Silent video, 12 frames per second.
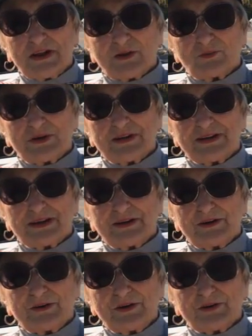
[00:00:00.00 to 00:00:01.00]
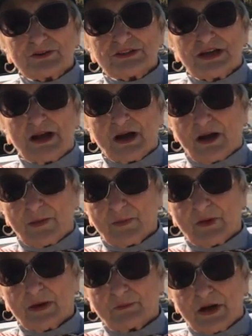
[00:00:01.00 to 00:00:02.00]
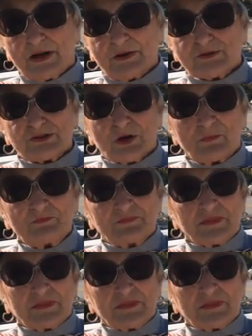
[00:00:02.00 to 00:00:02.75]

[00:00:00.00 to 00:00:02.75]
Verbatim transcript: had one in later years on a radio show.